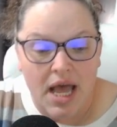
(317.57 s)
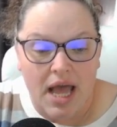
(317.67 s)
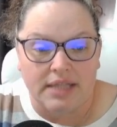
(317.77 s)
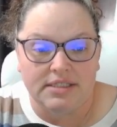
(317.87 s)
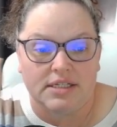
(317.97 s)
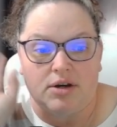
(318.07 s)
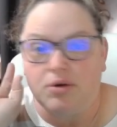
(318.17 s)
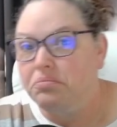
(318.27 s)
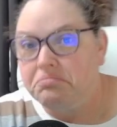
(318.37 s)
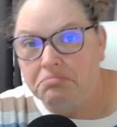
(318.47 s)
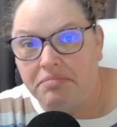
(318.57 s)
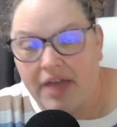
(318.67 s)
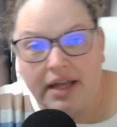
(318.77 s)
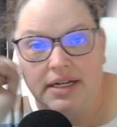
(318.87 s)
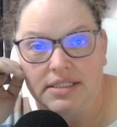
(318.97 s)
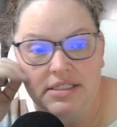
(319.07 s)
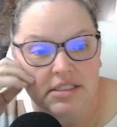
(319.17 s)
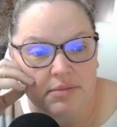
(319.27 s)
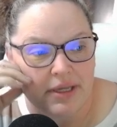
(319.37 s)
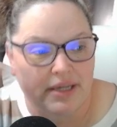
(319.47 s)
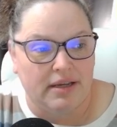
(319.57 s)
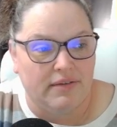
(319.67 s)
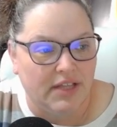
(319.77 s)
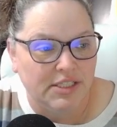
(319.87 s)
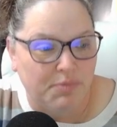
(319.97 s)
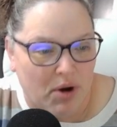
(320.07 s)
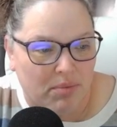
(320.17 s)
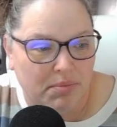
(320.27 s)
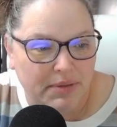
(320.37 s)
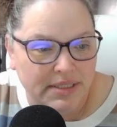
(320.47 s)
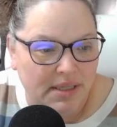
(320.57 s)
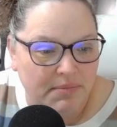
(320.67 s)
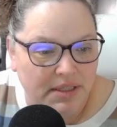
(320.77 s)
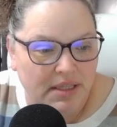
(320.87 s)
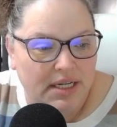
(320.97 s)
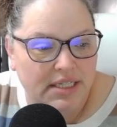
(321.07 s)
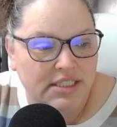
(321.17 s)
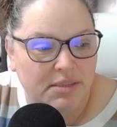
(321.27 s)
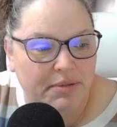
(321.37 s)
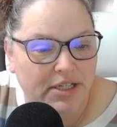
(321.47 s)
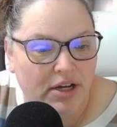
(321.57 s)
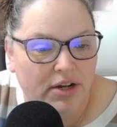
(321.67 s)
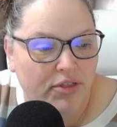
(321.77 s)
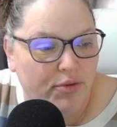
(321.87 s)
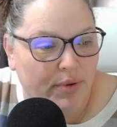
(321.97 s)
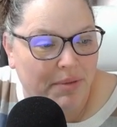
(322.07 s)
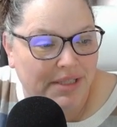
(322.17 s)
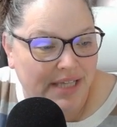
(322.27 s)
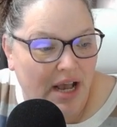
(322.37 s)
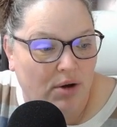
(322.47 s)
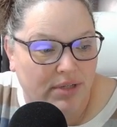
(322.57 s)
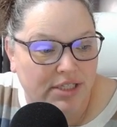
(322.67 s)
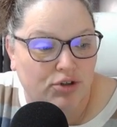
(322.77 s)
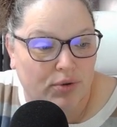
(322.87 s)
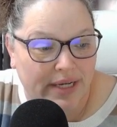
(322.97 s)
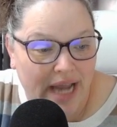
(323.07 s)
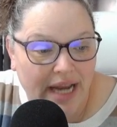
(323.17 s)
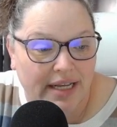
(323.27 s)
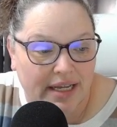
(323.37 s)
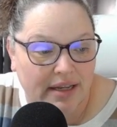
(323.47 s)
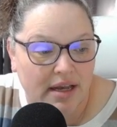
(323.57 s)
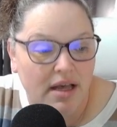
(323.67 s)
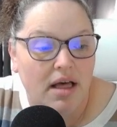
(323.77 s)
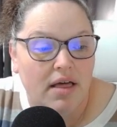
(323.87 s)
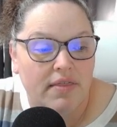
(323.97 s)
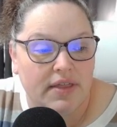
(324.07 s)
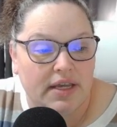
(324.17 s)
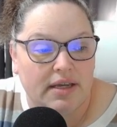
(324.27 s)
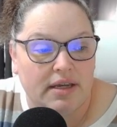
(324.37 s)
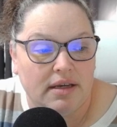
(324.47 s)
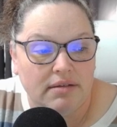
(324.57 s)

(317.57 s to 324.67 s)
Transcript: And so that's probably something that needs to be done 3 months out, is creating the